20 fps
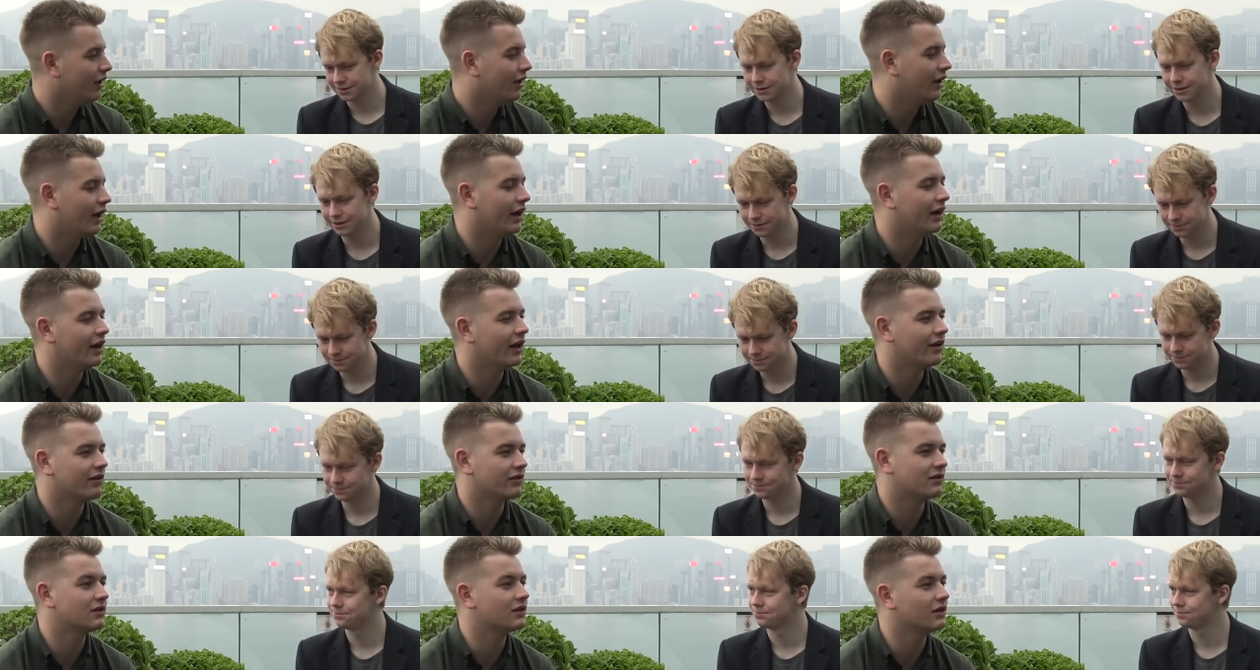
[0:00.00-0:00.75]
Speaker 1: Yeah. And
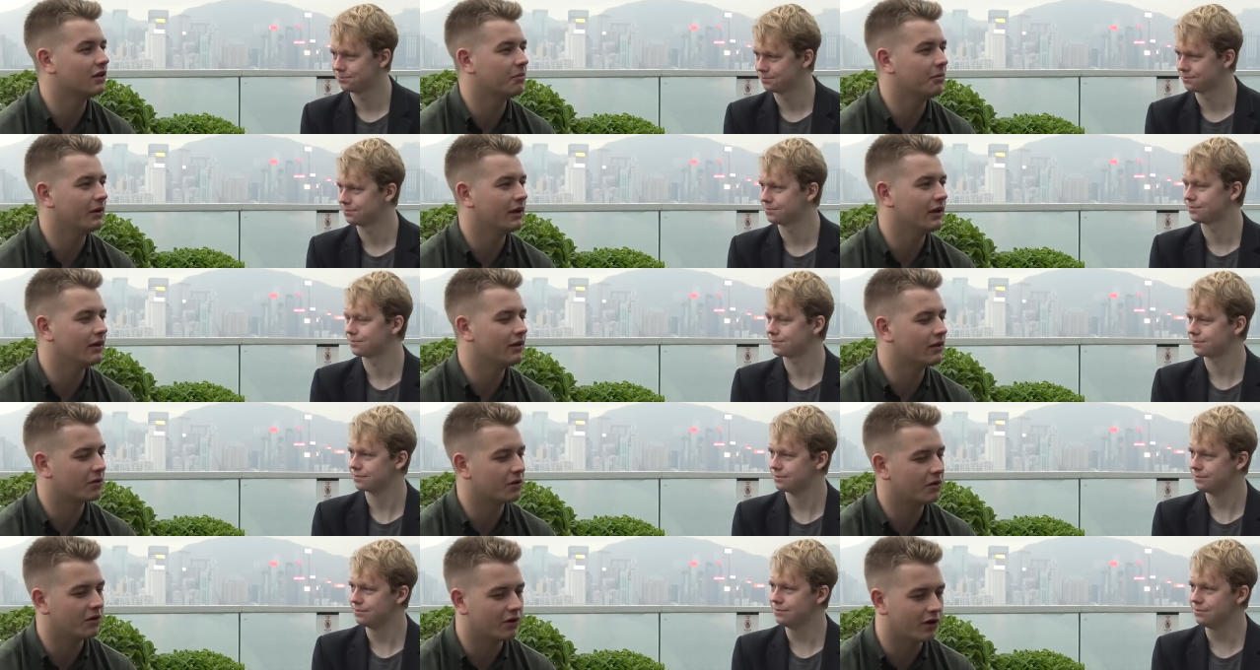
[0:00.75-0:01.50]
now it's going to
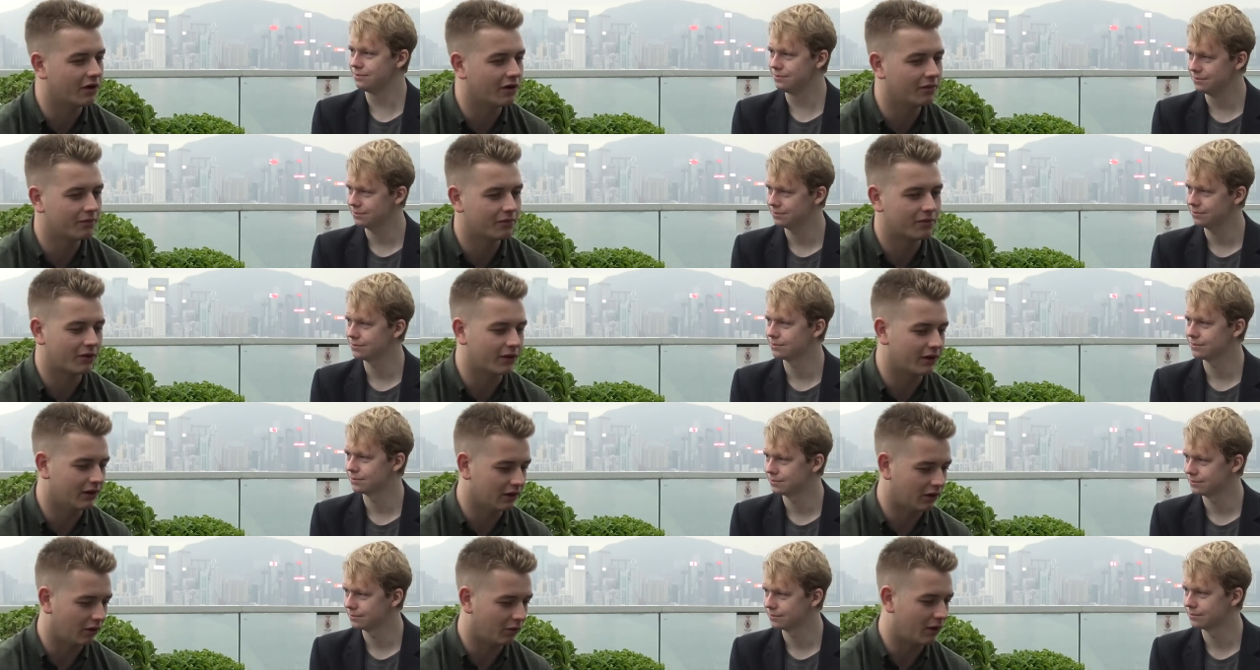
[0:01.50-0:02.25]
be, you know,
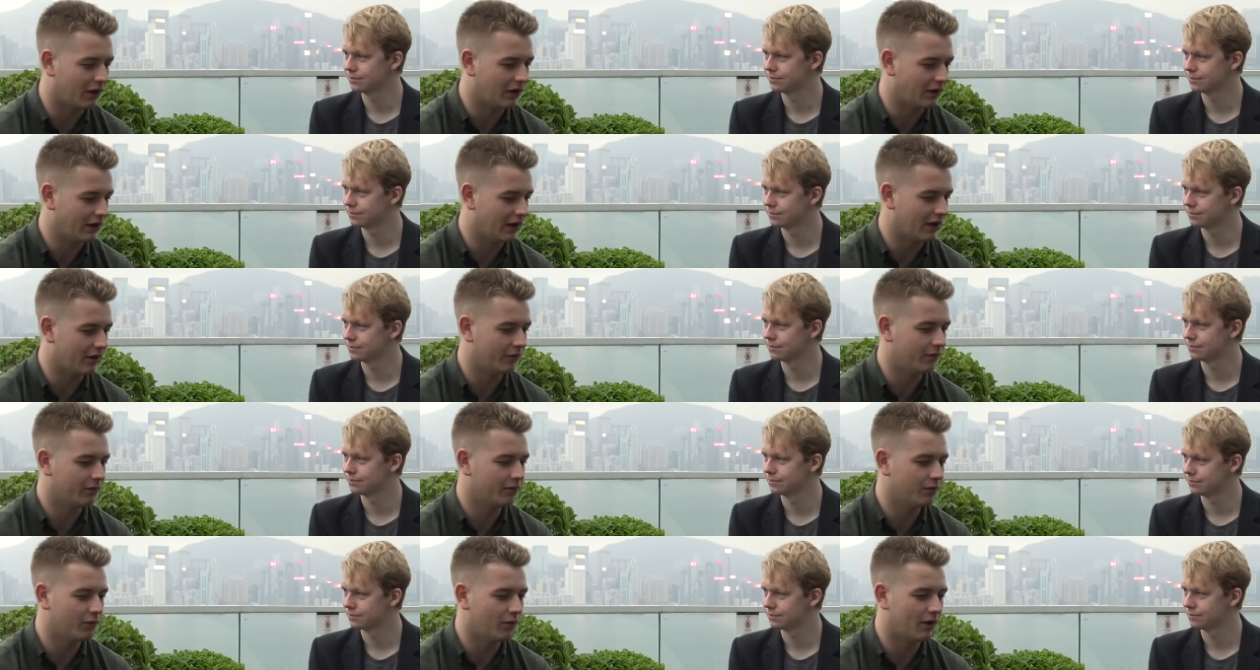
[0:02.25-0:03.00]
probably a little while yet
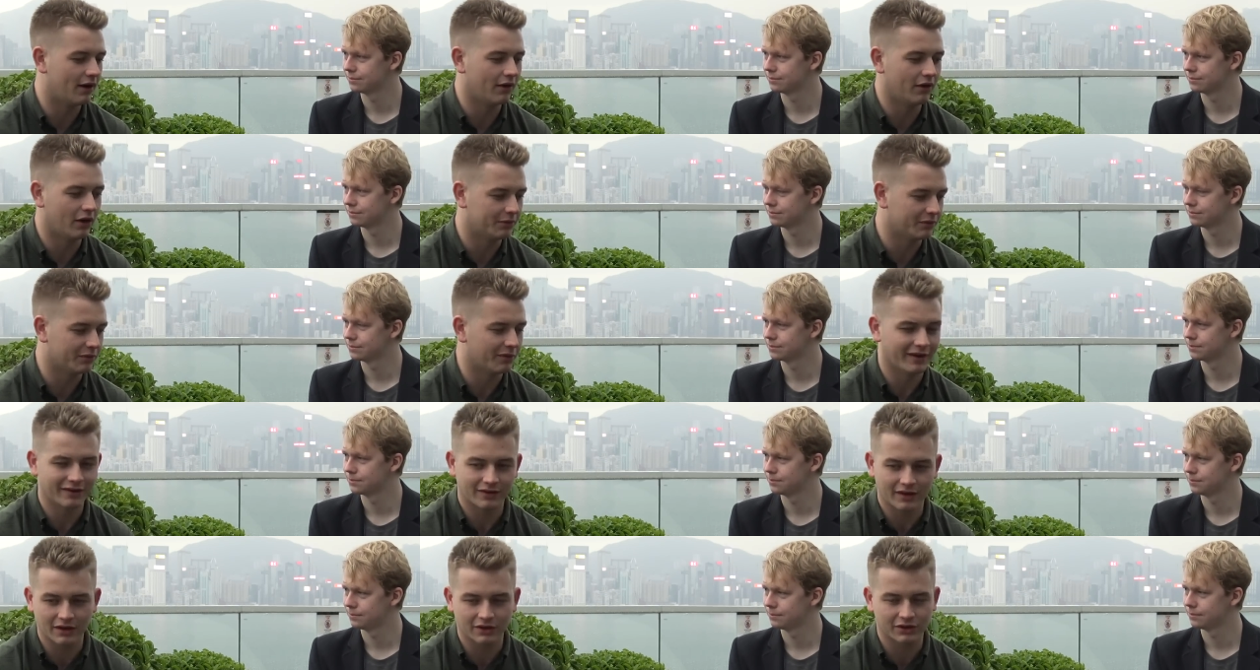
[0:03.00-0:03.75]
while
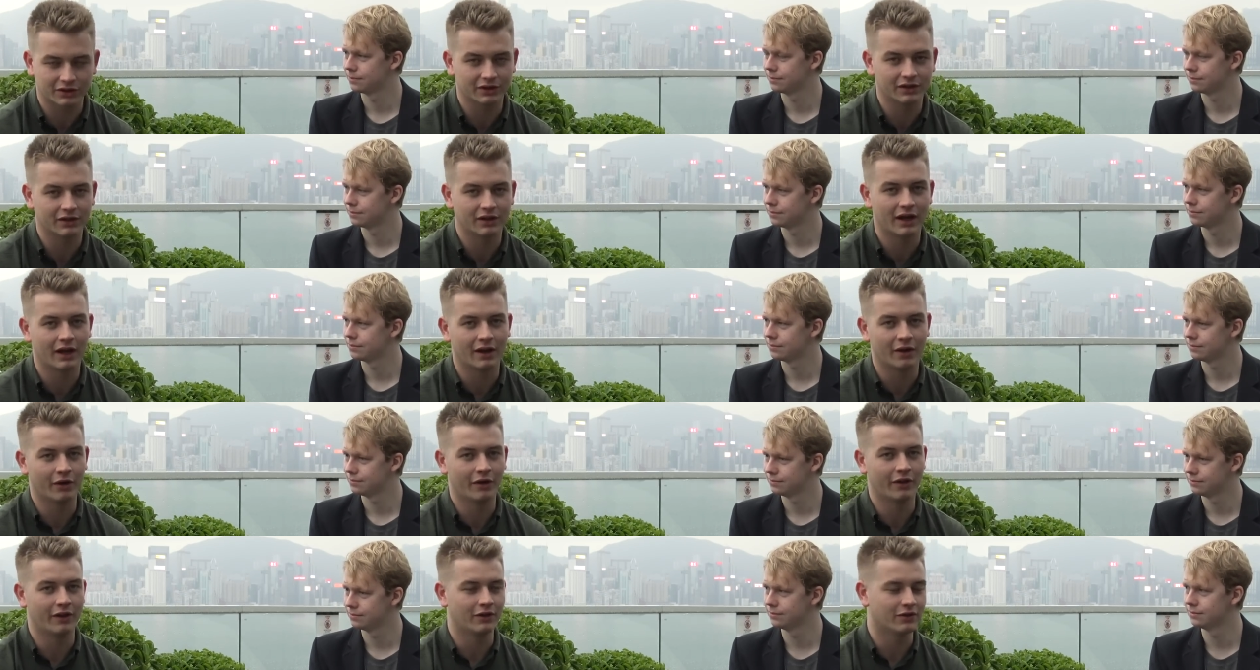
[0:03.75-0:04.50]
optimization
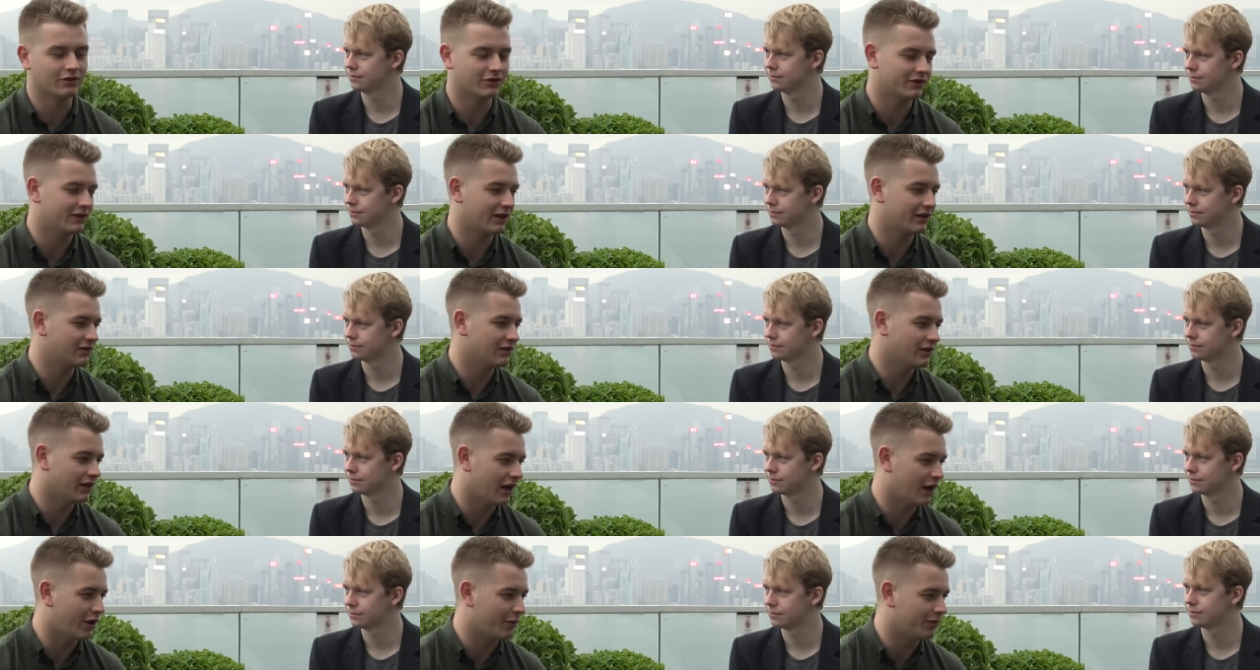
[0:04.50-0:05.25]
and early user
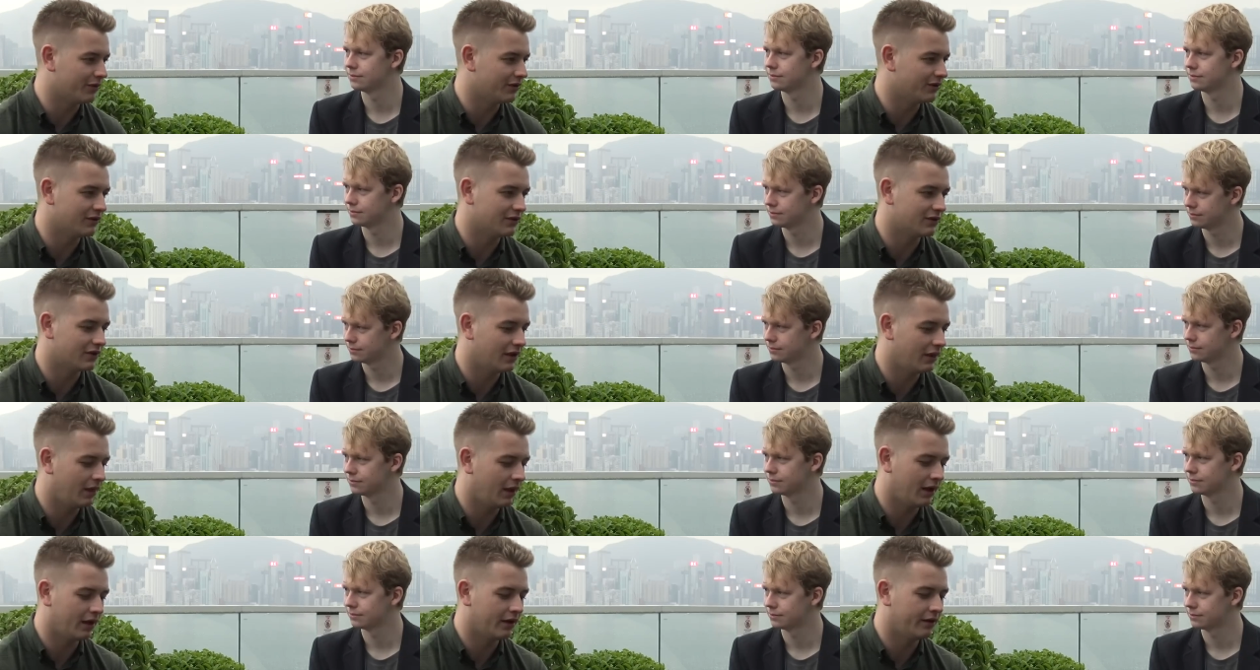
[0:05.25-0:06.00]
testing happens,
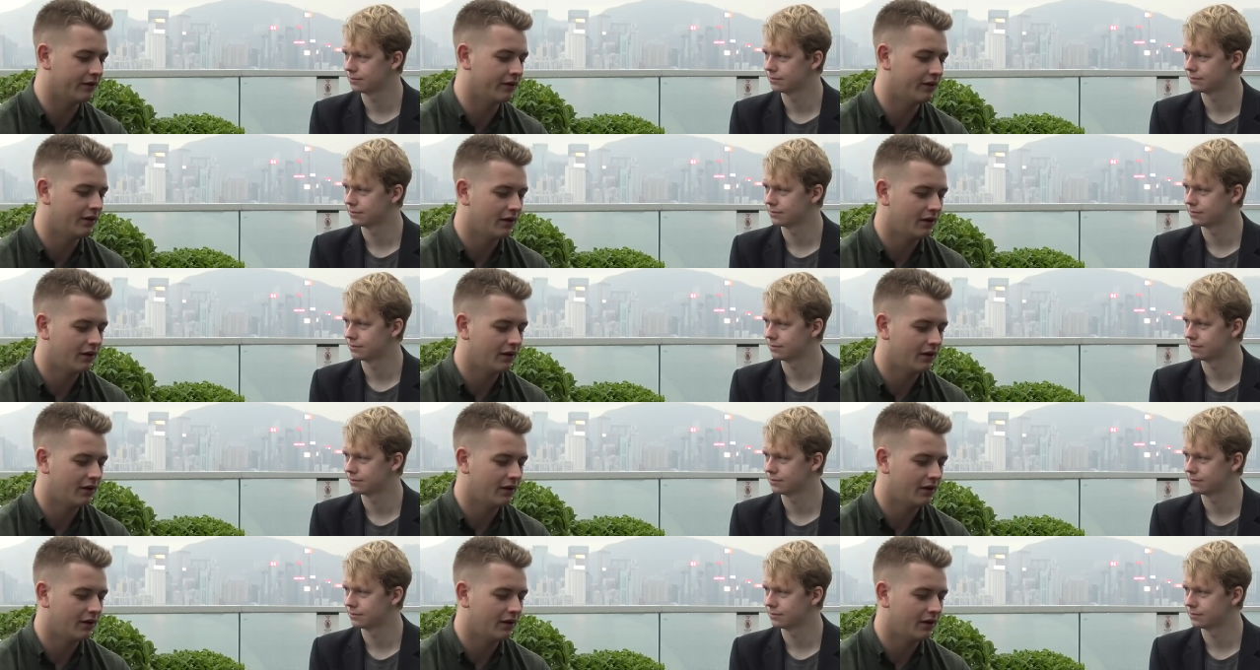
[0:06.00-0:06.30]
and then,